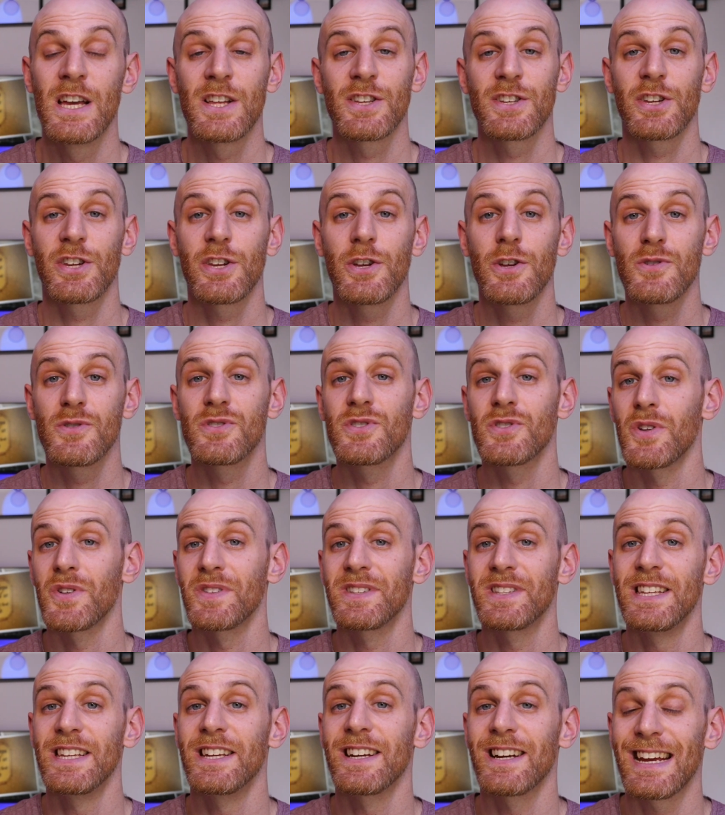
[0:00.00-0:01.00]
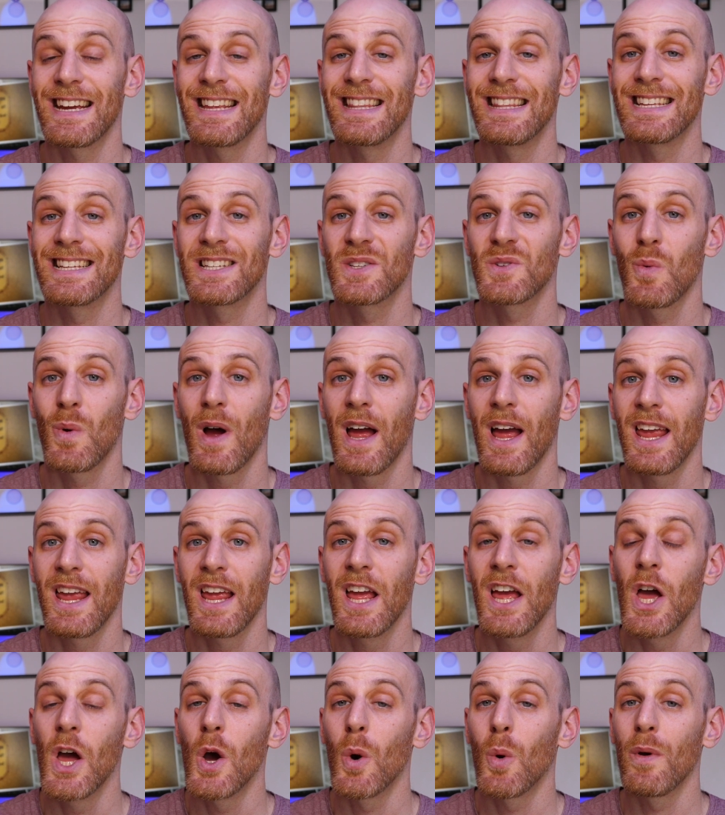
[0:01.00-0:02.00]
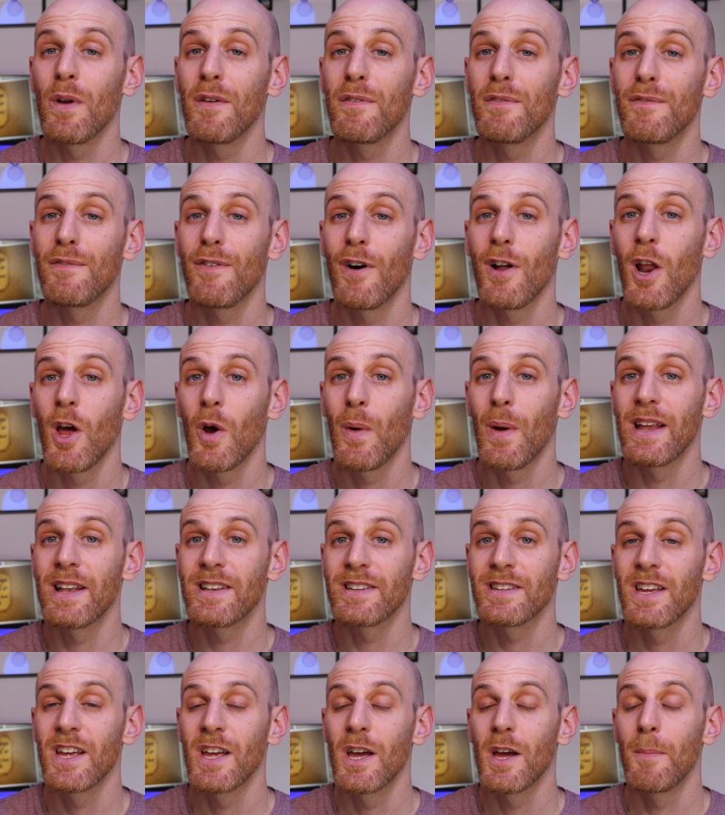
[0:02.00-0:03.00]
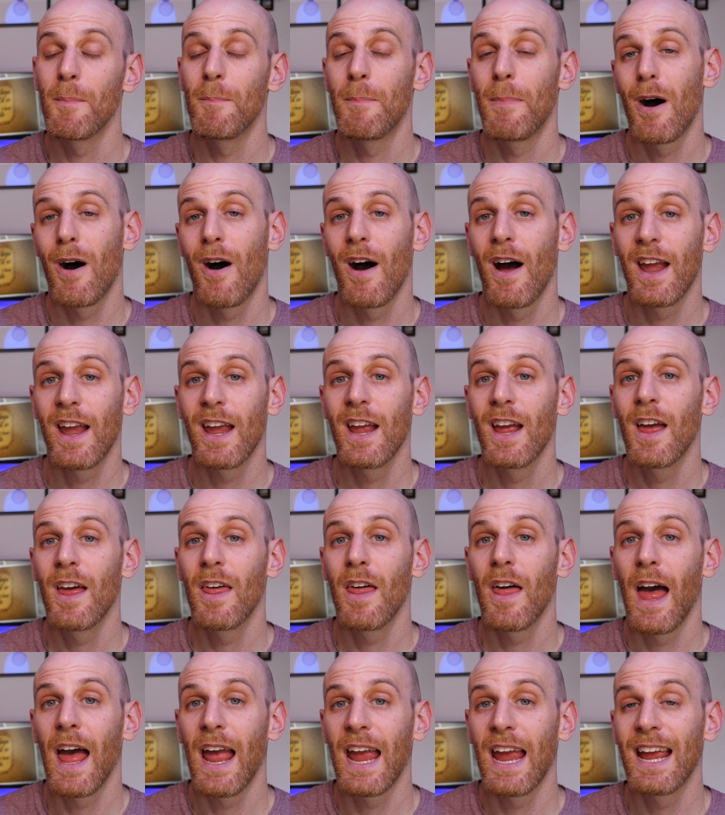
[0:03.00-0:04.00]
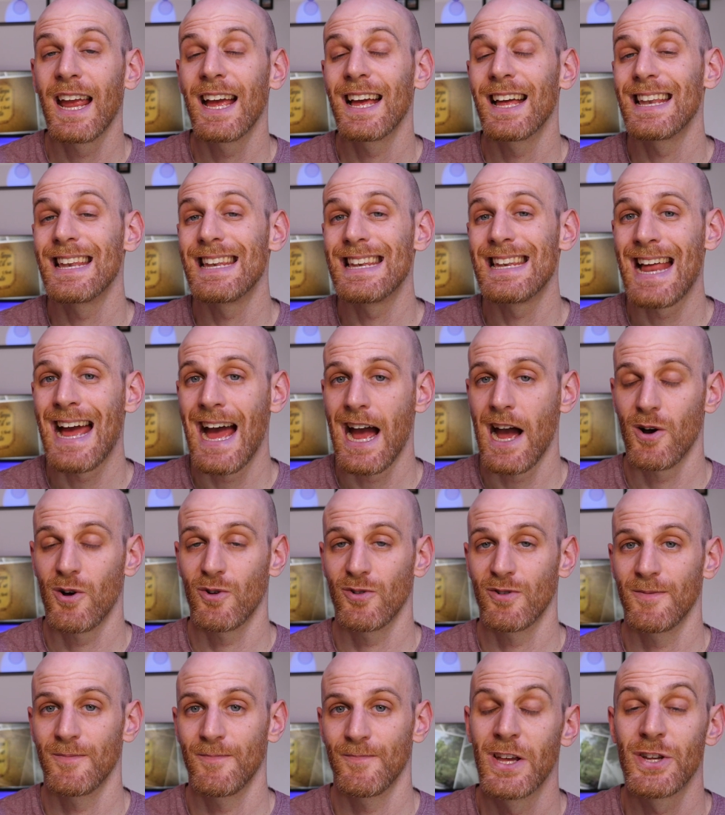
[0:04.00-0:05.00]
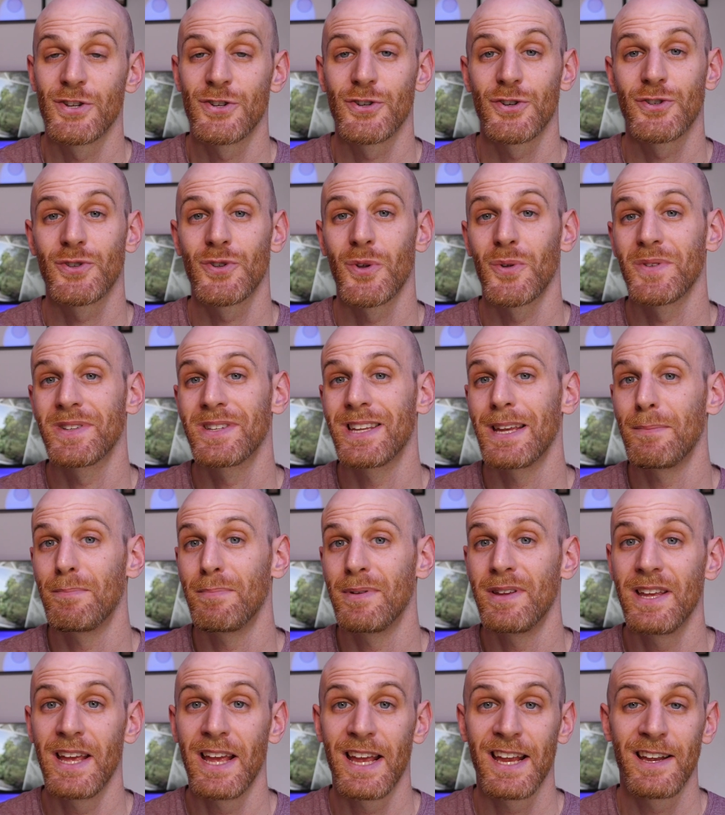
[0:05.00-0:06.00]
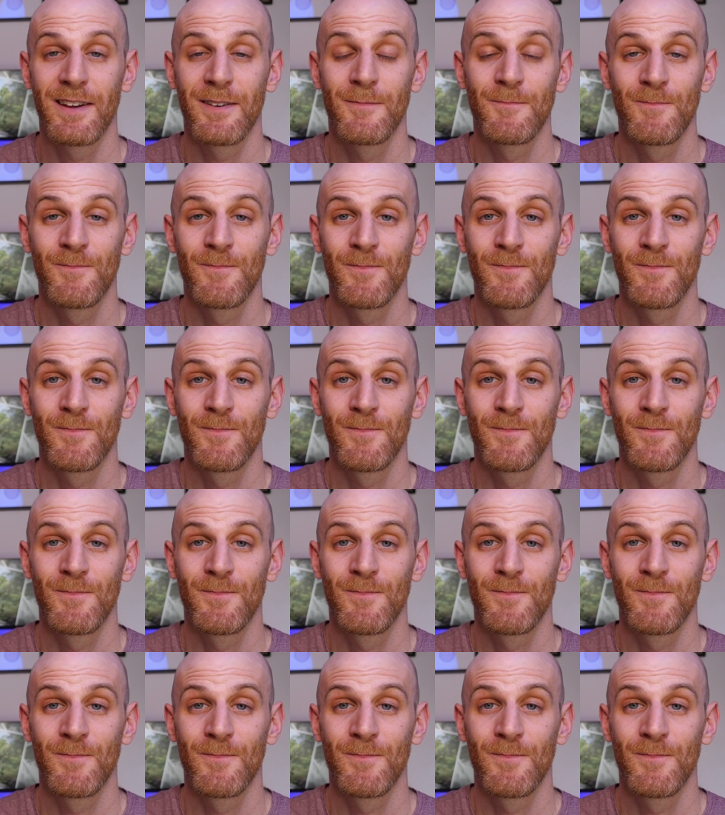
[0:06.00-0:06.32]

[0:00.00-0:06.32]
To use sentir in this way, we follow it by a noun. Je sens tes pieds.